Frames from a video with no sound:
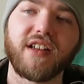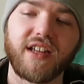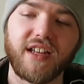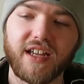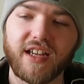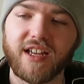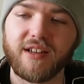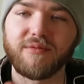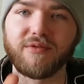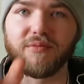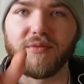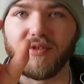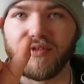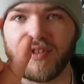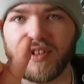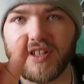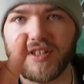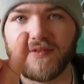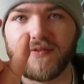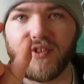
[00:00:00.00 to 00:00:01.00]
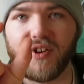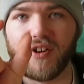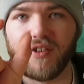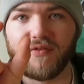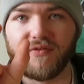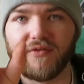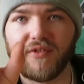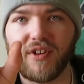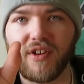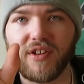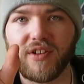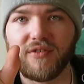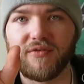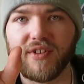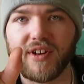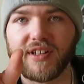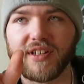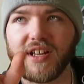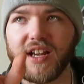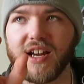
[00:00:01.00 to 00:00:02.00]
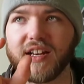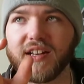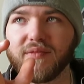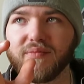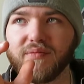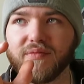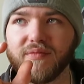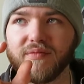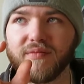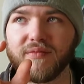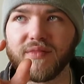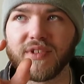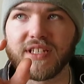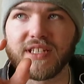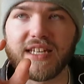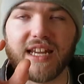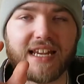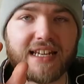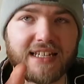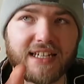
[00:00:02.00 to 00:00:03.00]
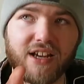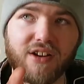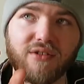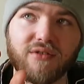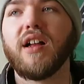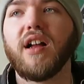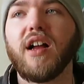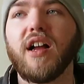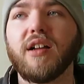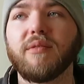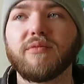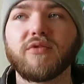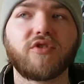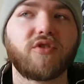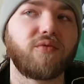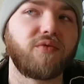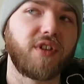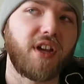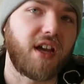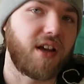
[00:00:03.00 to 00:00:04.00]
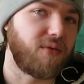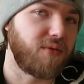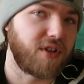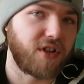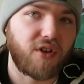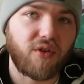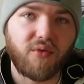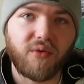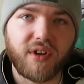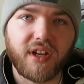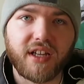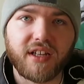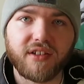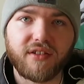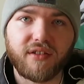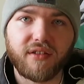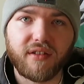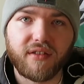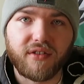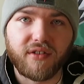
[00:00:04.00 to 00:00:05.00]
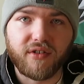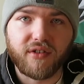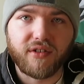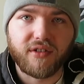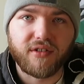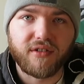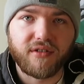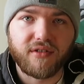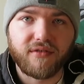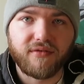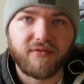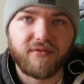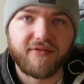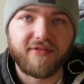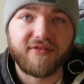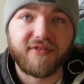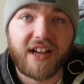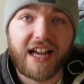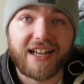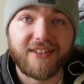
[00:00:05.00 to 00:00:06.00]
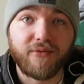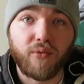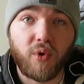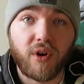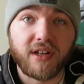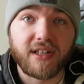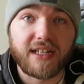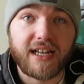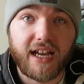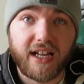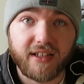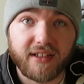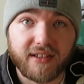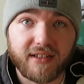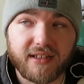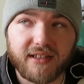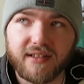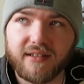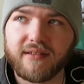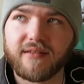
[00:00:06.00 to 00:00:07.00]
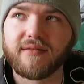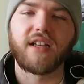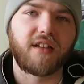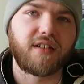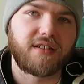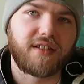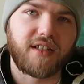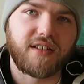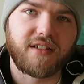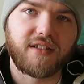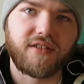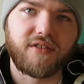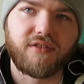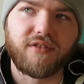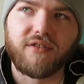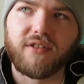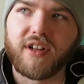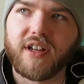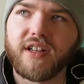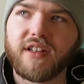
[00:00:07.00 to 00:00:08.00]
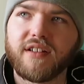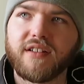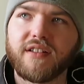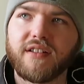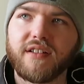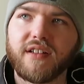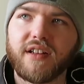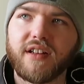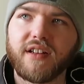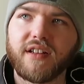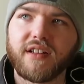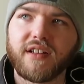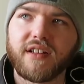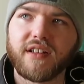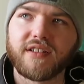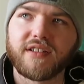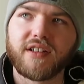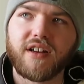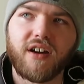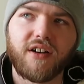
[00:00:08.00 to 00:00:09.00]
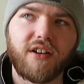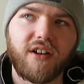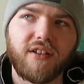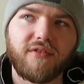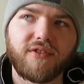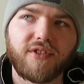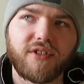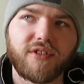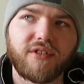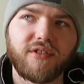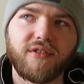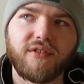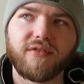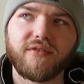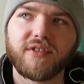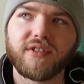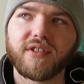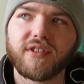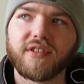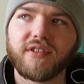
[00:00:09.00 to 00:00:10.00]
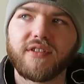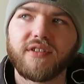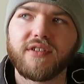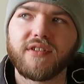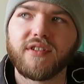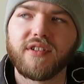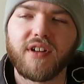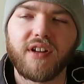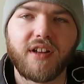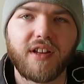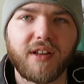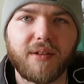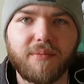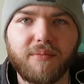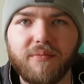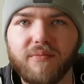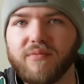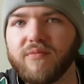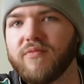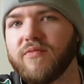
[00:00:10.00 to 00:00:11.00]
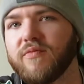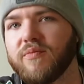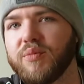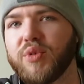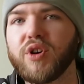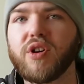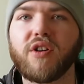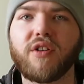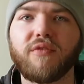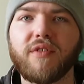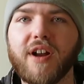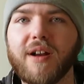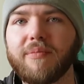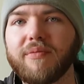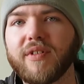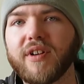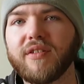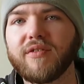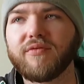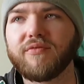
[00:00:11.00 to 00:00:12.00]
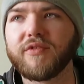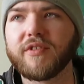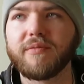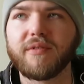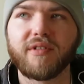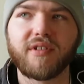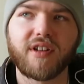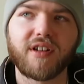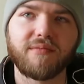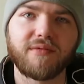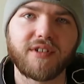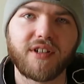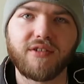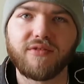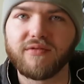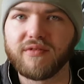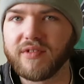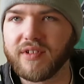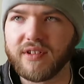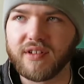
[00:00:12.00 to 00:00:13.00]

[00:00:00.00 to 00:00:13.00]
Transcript: It comes about this far in front of the red line and stays out. So yeah, we go into the third, 5-1 Dallas. Dallas has it in their own end. It gets cut off, turned over. They put on a wraparound, rebound comes out.